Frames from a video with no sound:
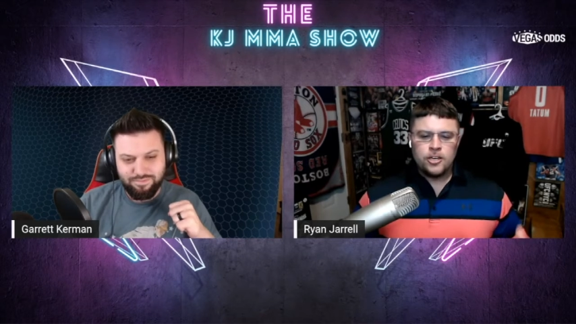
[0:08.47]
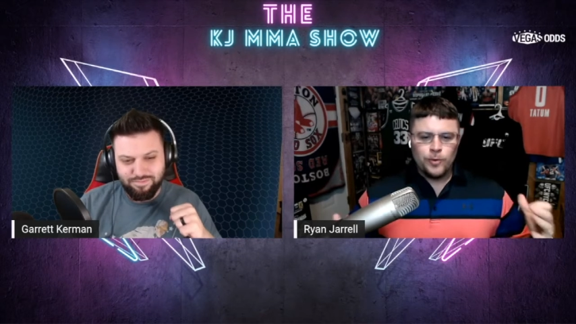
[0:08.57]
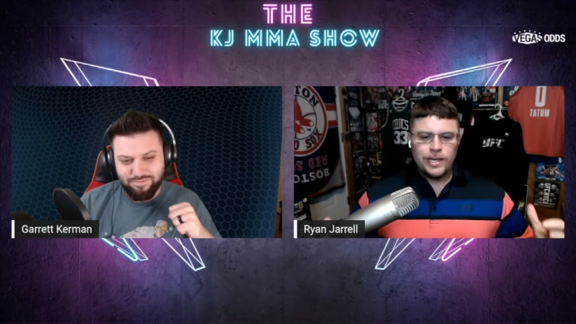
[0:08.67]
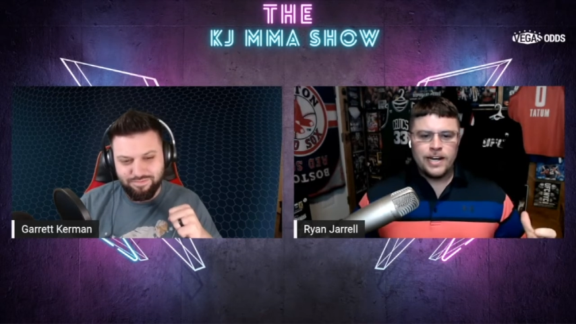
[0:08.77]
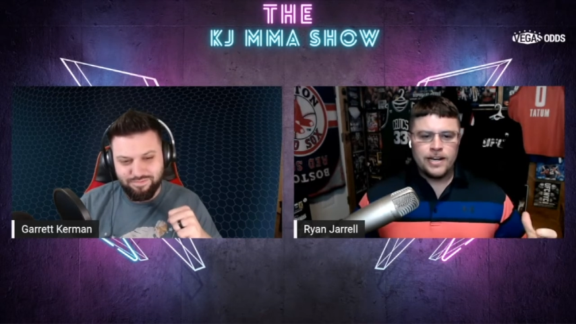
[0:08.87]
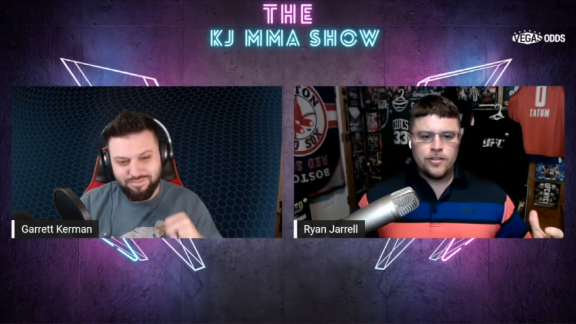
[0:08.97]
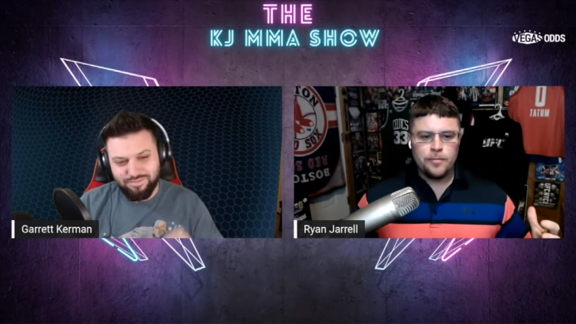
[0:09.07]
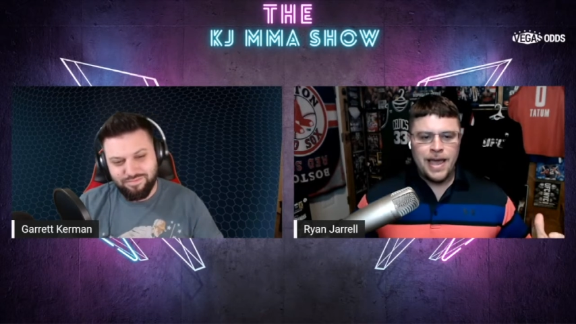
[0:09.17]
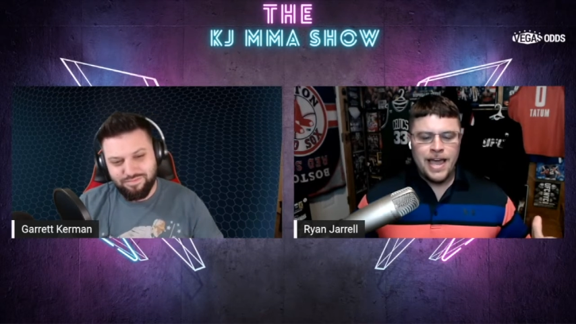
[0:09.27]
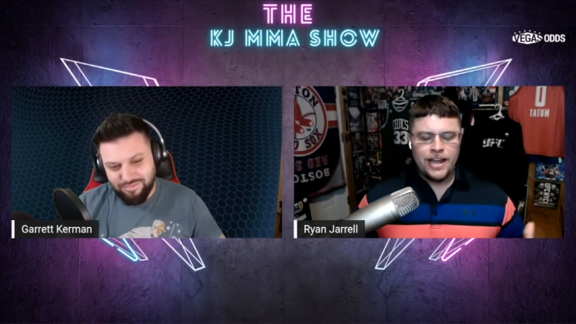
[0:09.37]
Speaker 1: we got
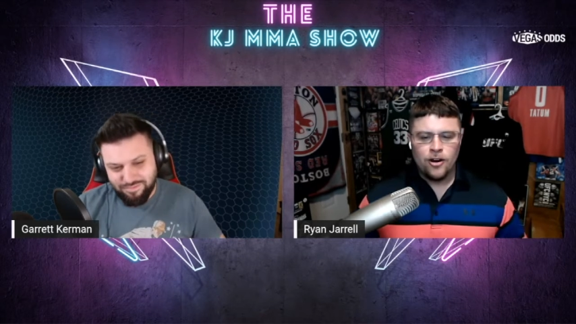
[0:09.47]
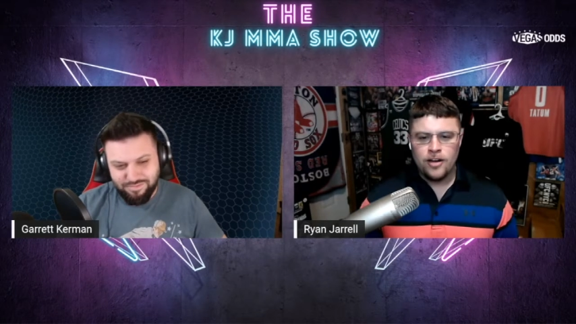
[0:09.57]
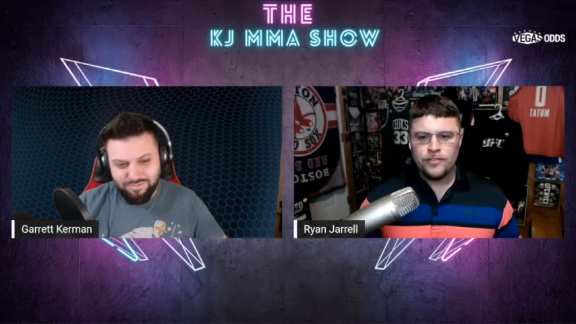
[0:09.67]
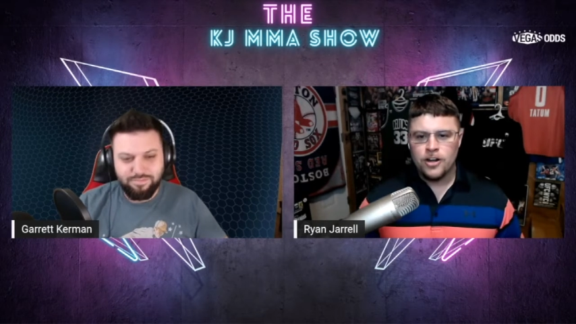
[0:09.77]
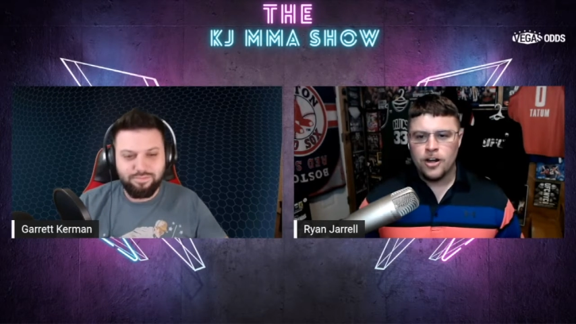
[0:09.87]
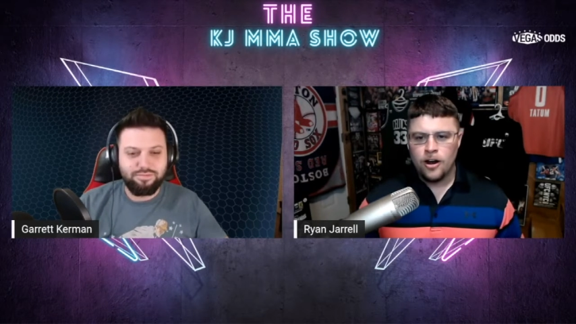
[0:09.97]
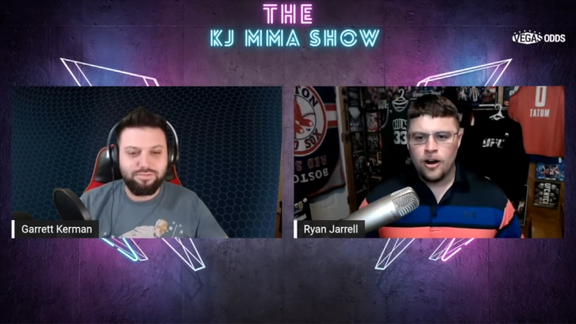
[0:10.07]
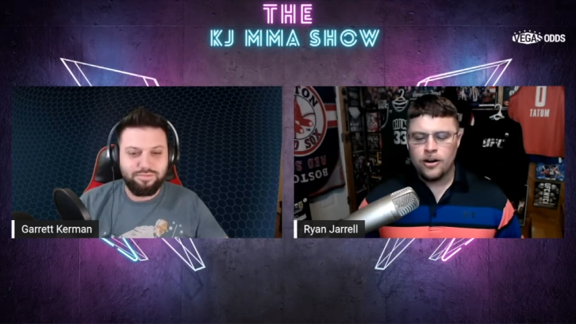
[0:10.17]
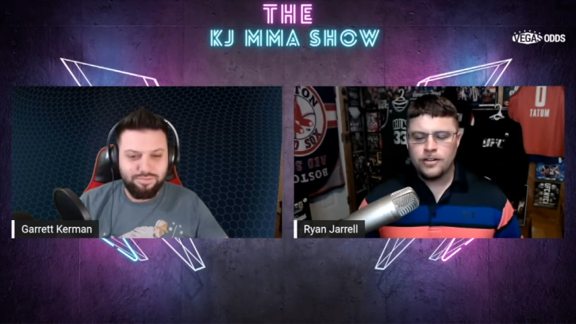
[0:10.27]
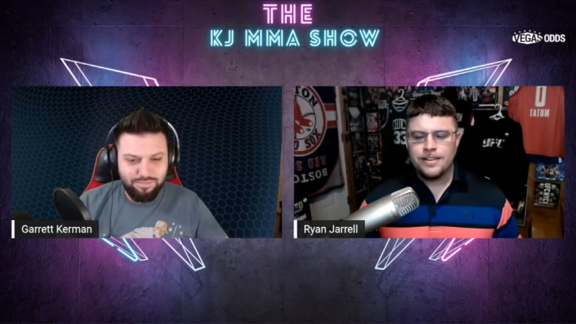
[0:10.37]
another banger of a
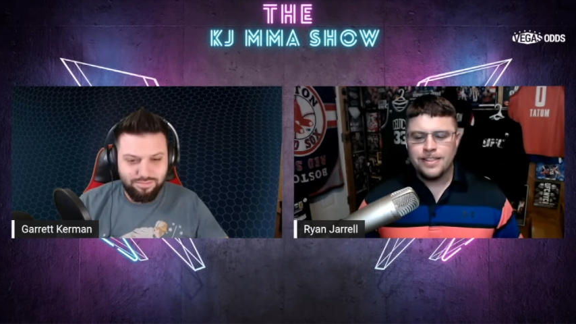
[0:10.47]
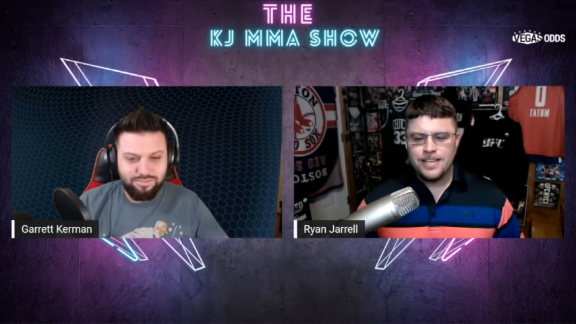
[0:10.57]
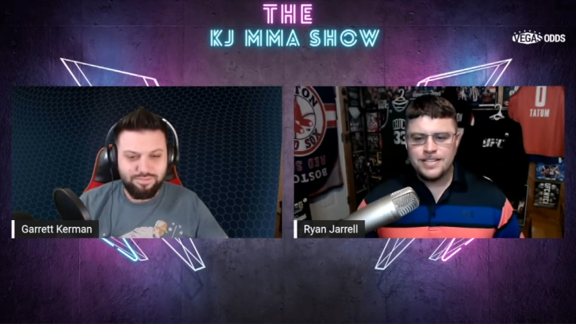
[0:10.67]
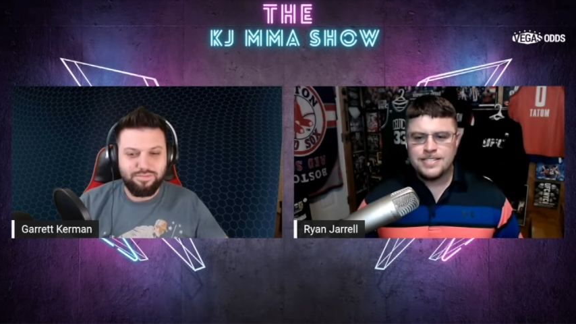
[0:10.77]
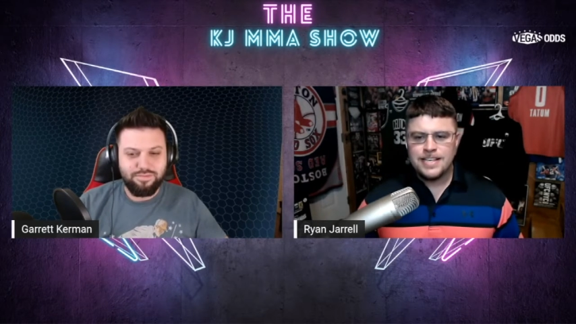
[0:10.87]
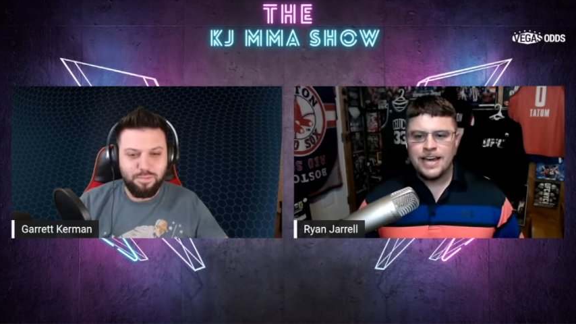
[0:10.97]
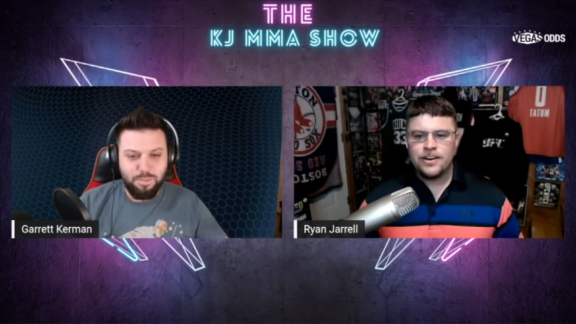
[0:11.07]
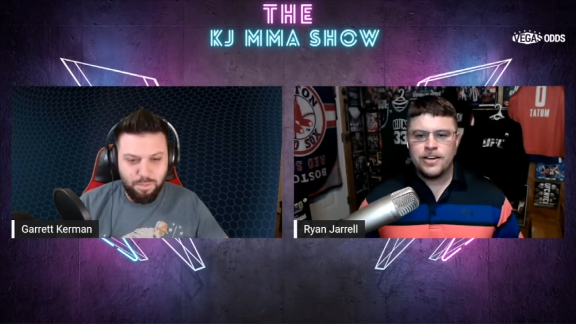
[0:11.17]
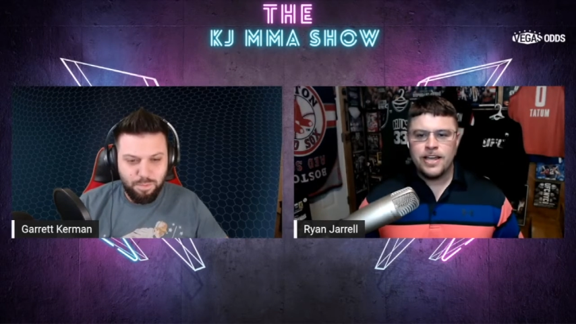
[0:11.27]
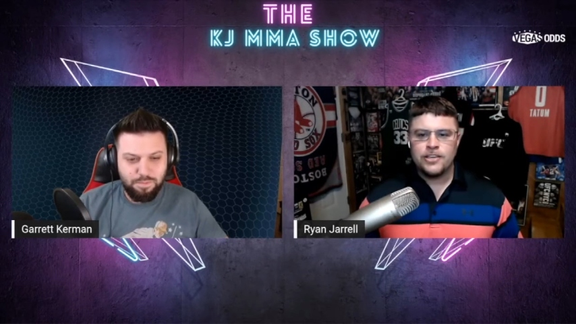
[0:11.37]
card this
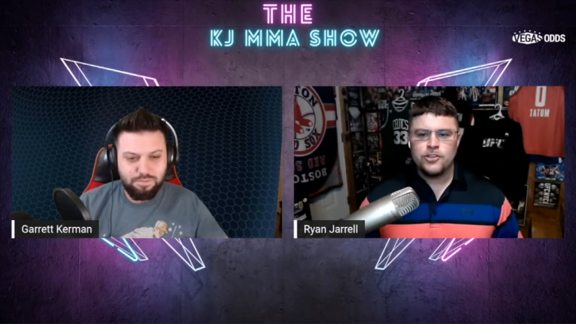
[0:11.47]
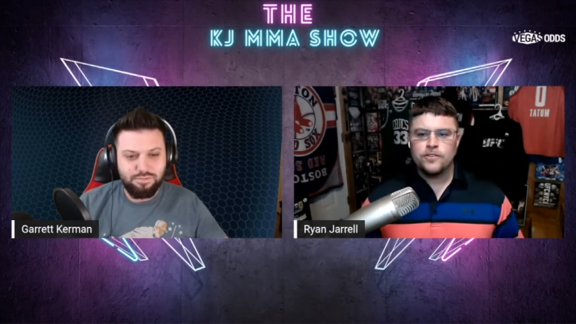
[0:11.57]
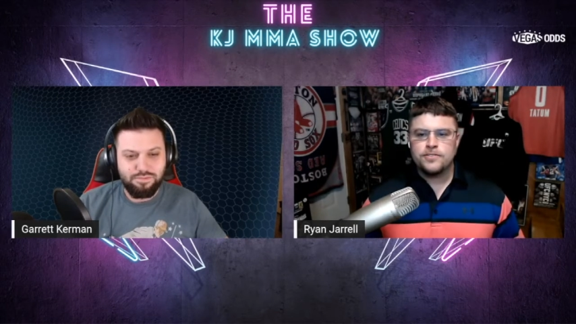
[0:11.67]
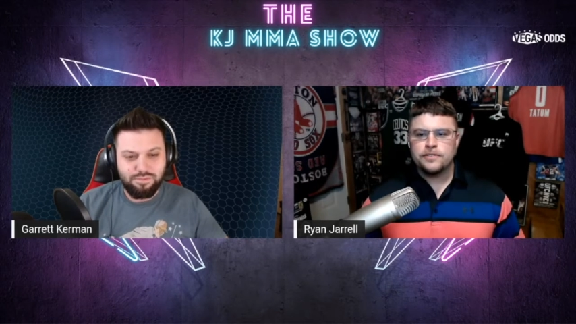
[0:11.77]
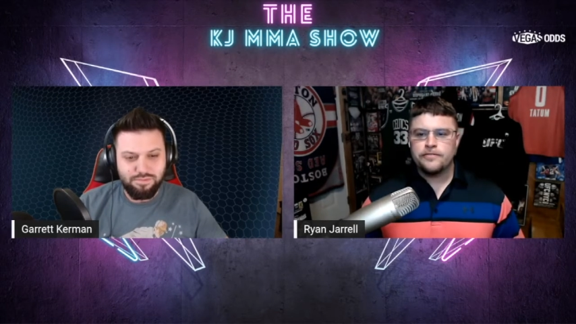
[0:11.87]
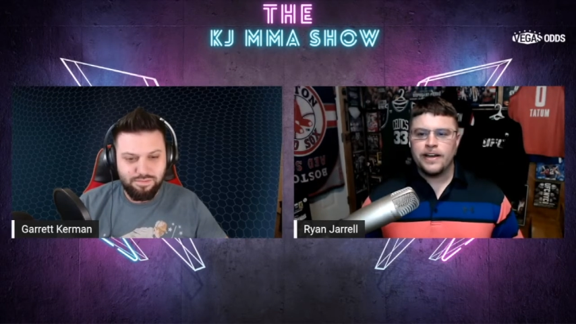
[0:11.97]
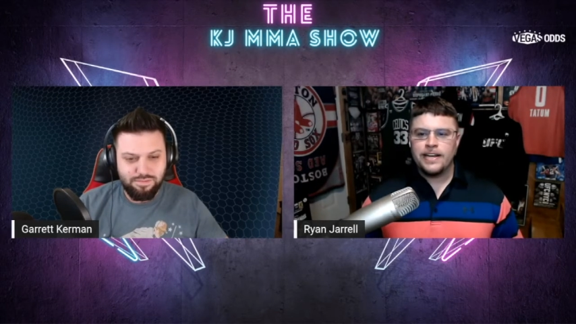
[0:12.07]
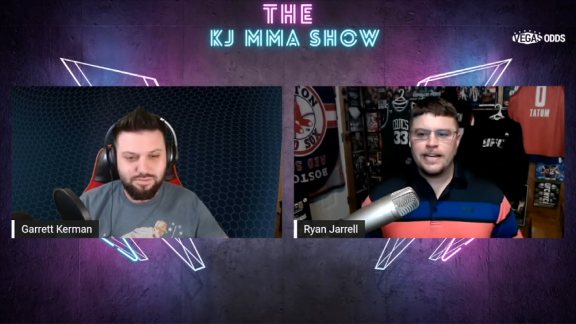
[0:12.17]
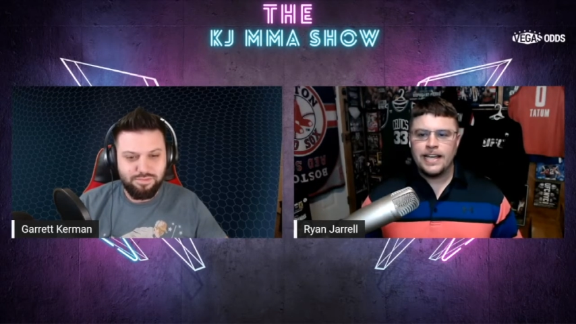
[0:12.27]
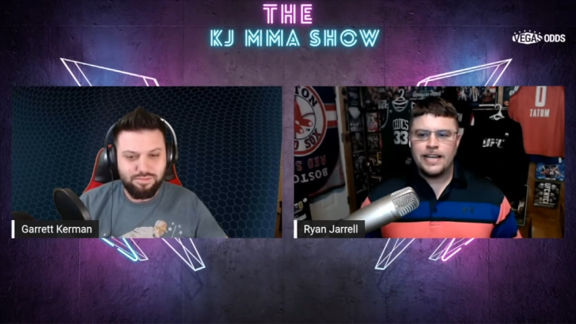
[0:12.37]
Saturday, UFC
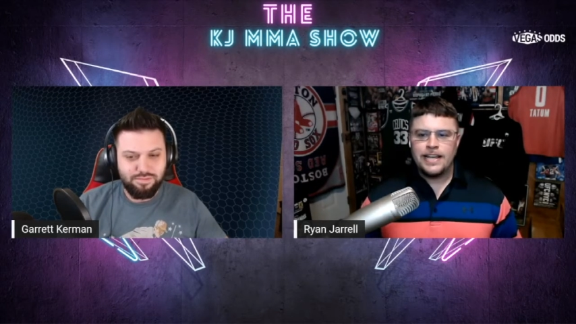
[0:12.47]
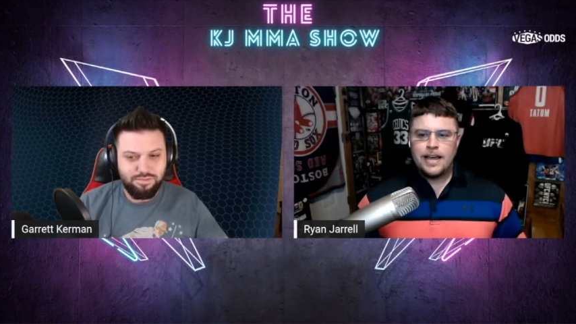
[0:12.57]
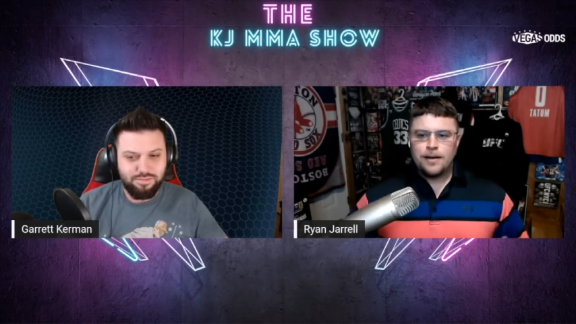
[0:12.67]
Fight Night.